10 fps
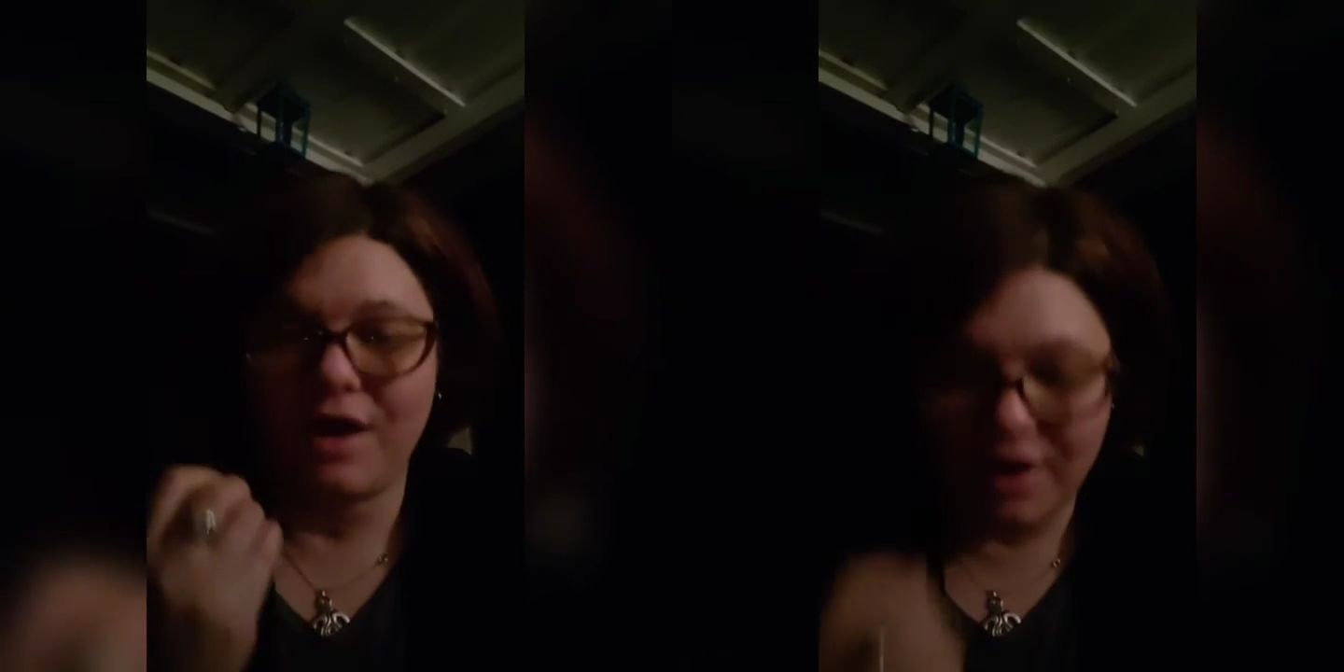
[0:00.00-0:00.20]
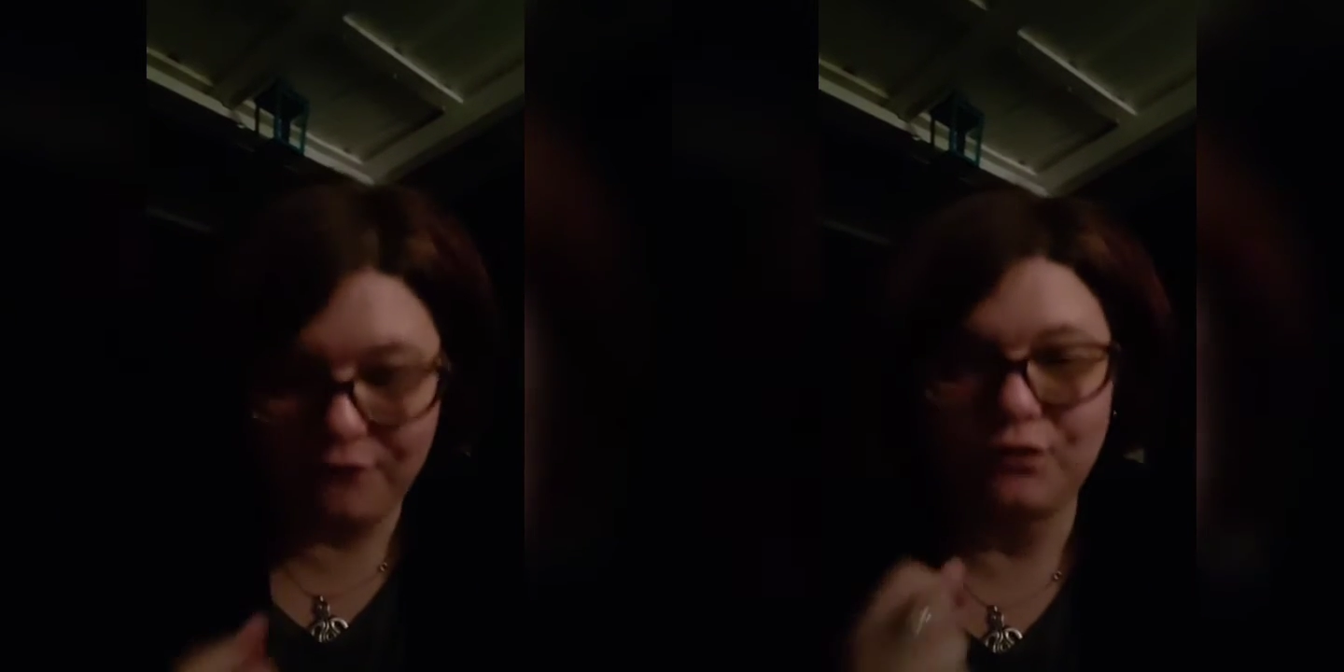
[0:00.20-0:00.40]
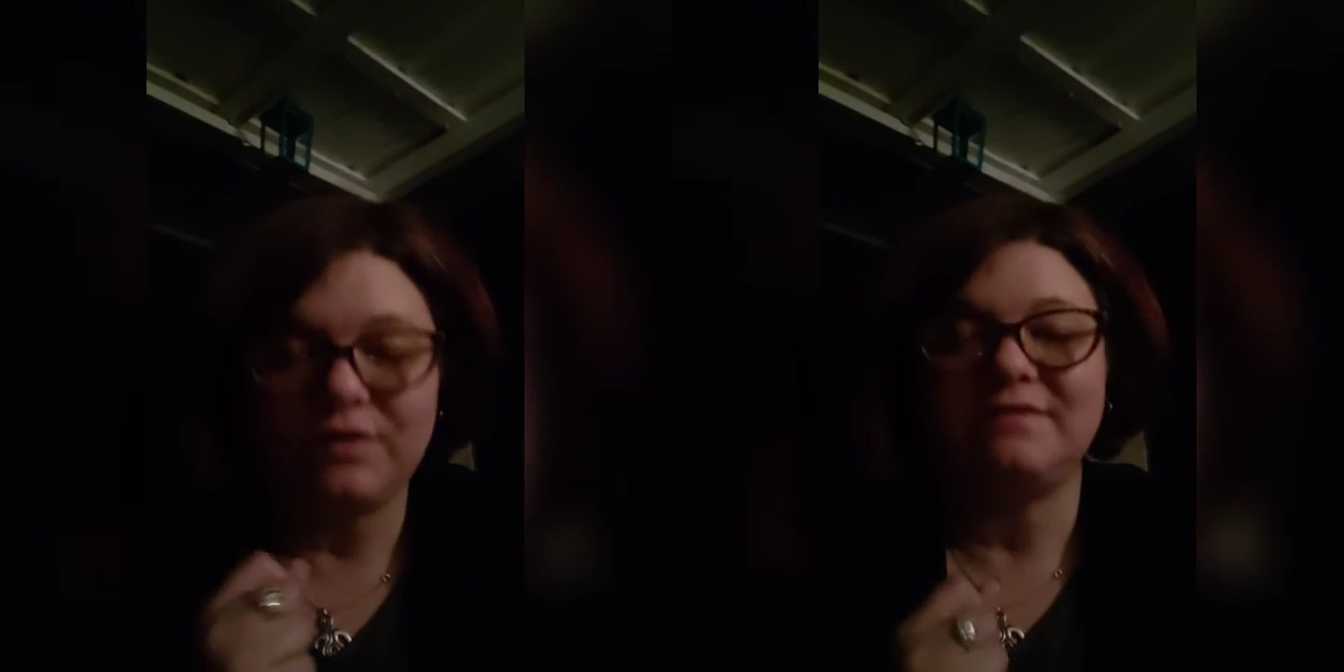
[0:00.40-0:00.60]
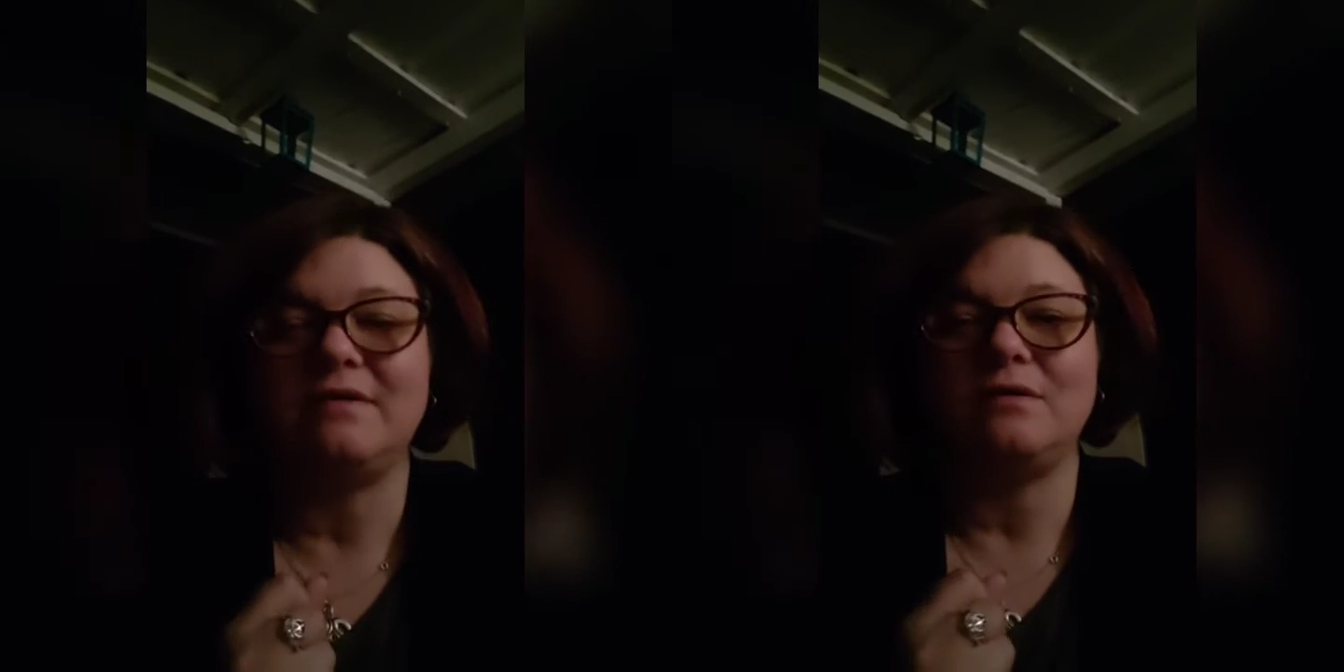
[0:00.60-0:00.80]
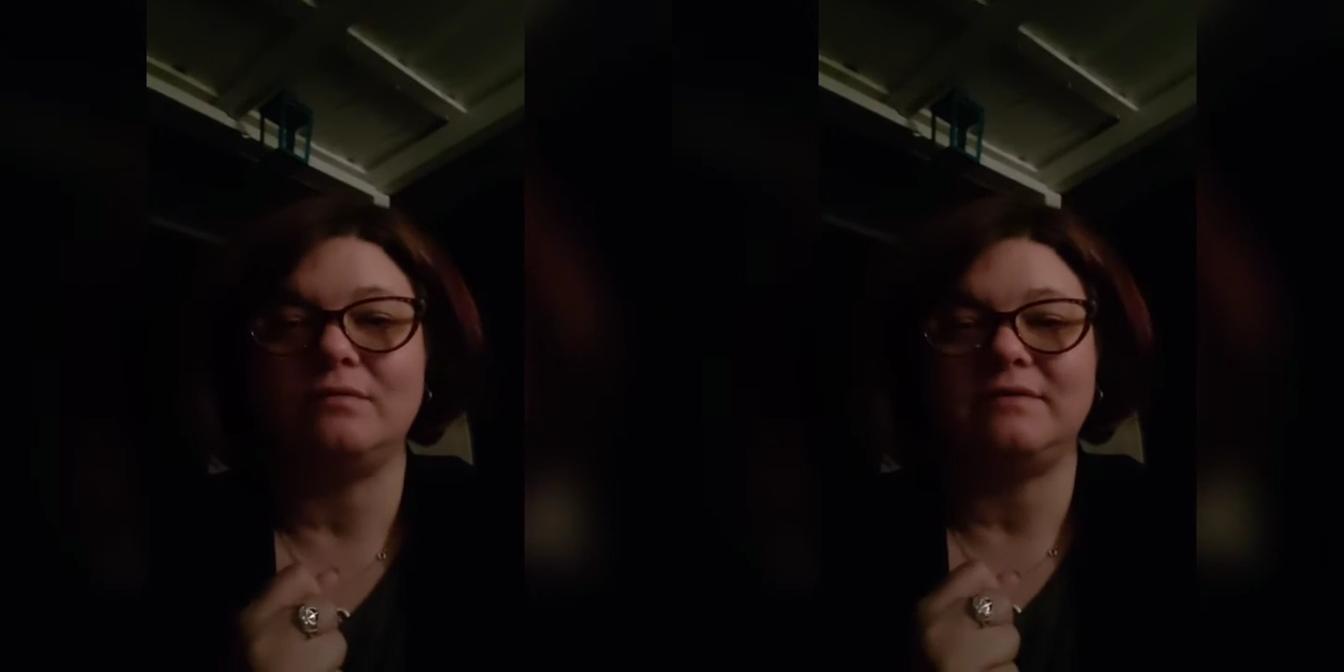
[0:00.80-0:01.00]
every
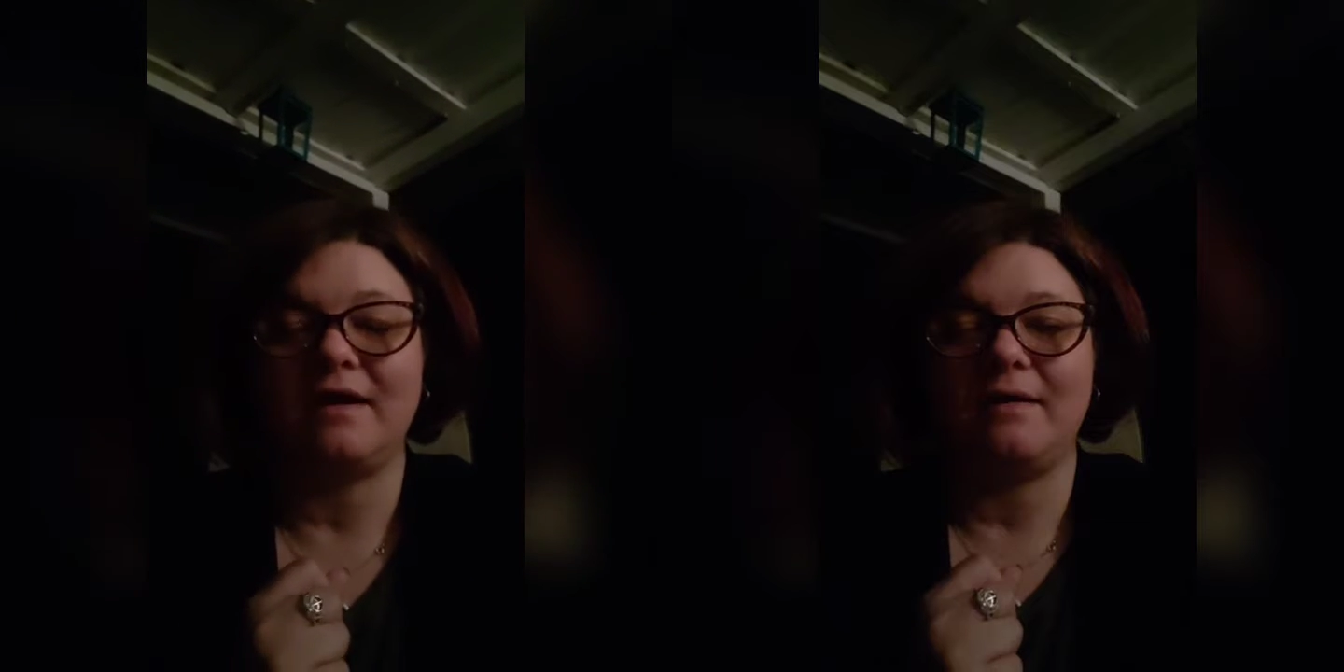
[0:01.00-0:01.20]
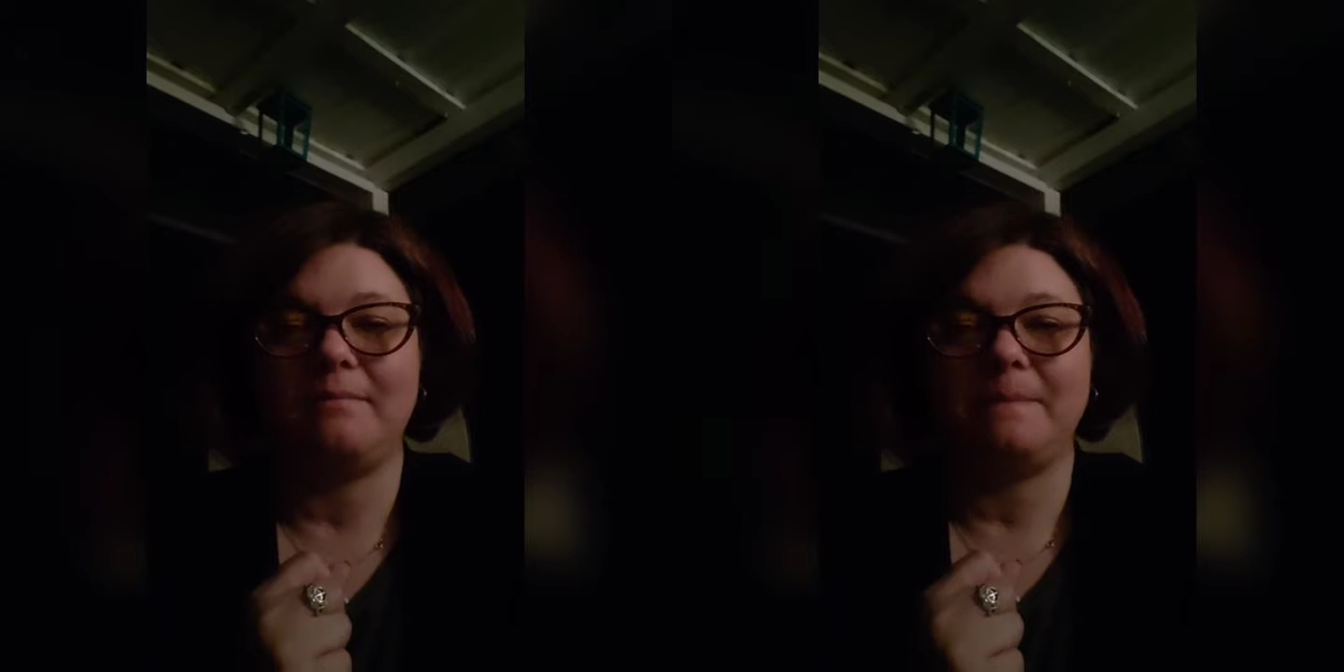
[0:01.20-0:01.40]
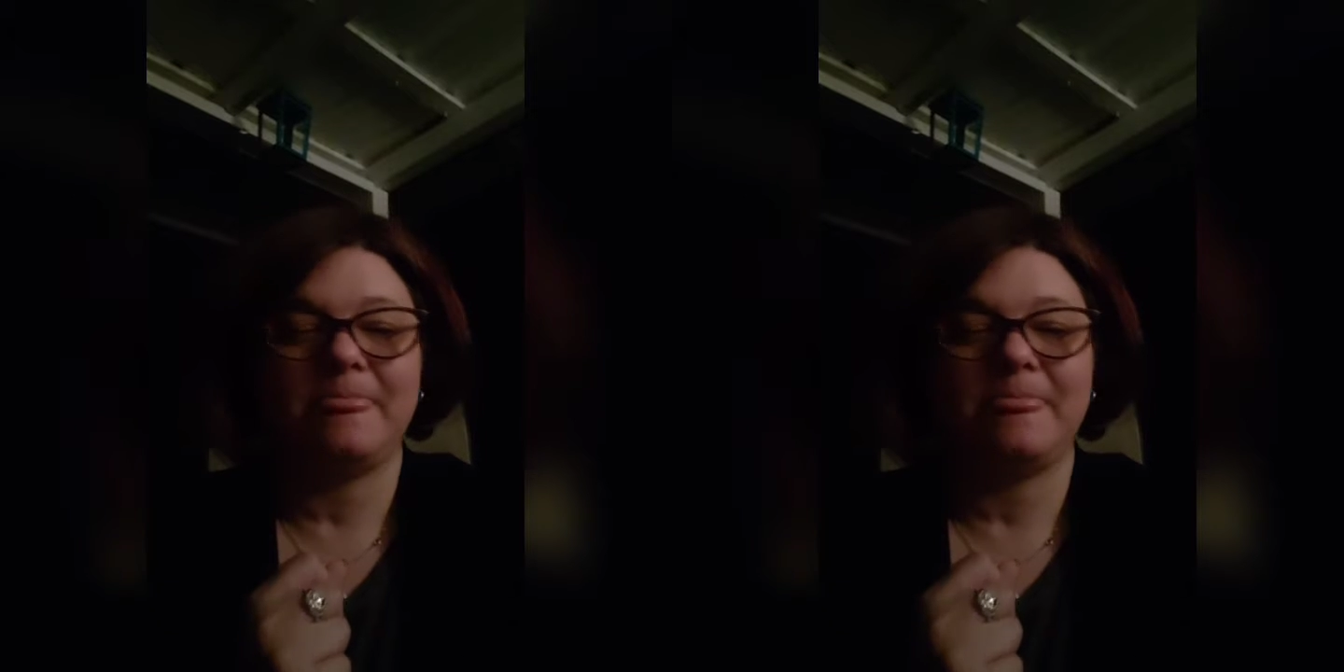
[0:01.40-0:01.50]
single time.